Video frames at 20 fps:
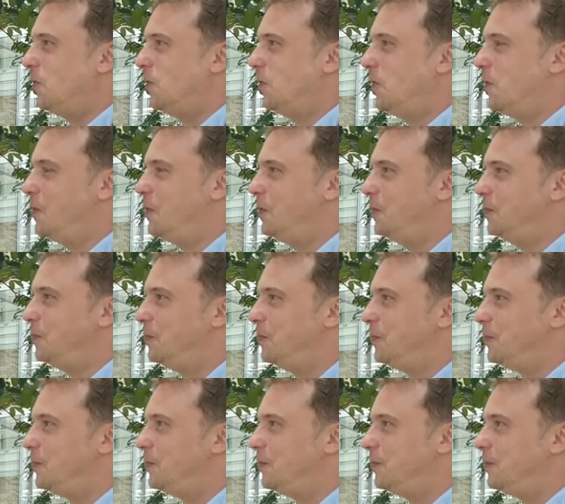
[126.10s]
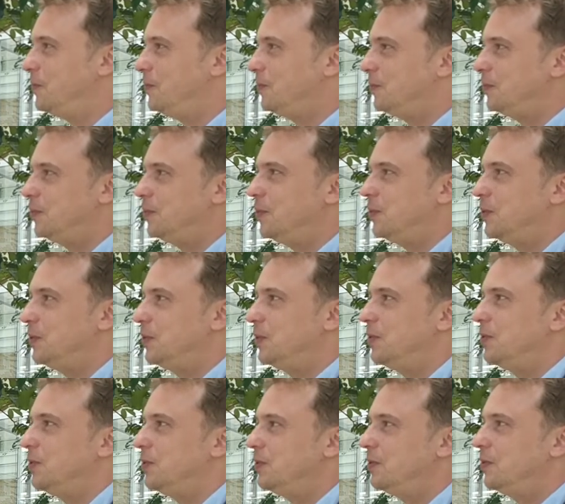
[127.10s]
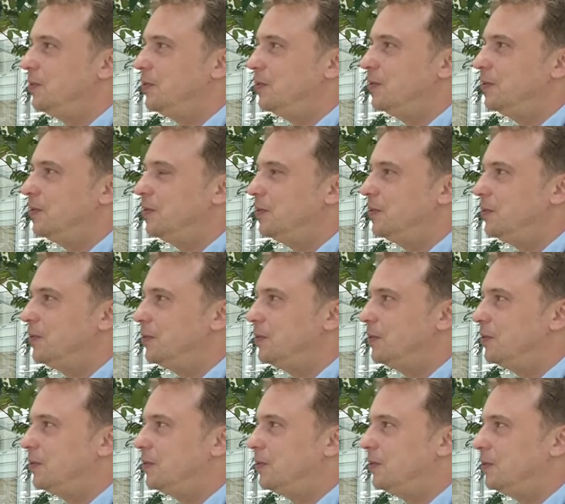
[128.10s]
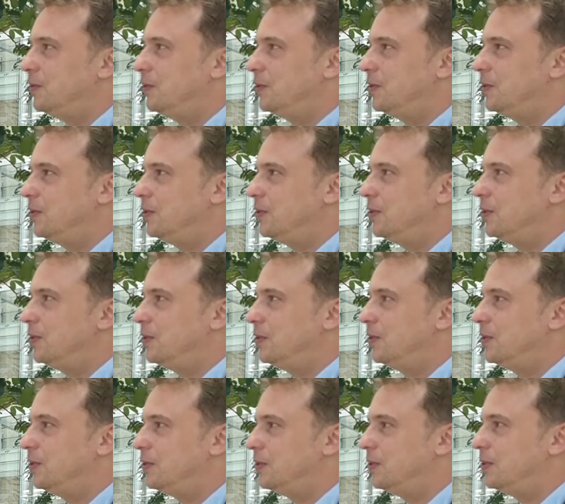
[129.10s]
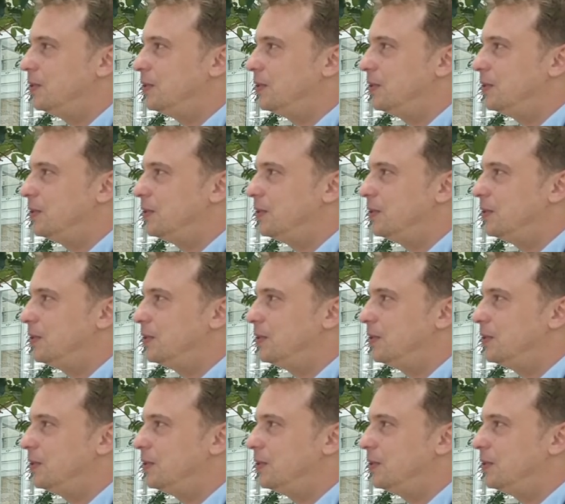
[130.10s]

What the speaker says: The person shown says nothing.